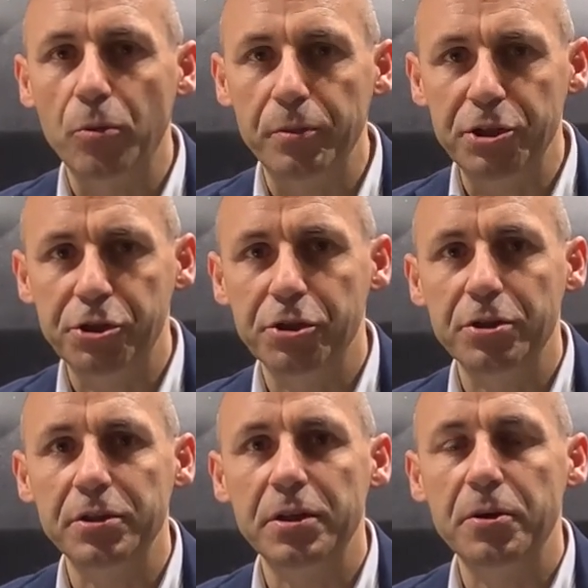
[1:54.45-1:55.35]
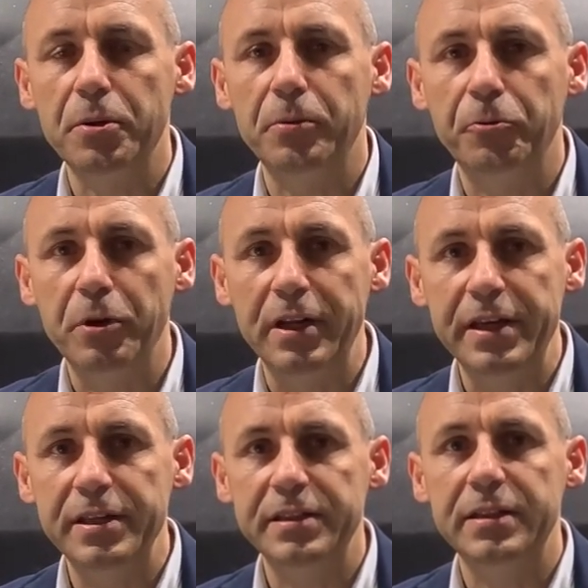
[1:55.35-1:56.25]
Commission uh,
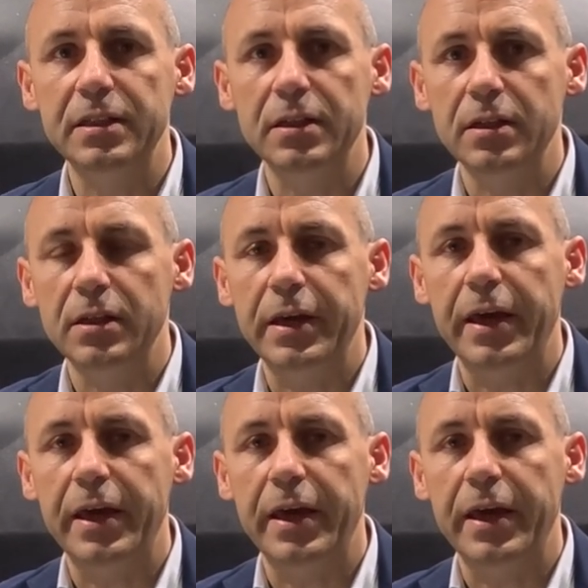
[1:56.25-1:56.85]
released uh,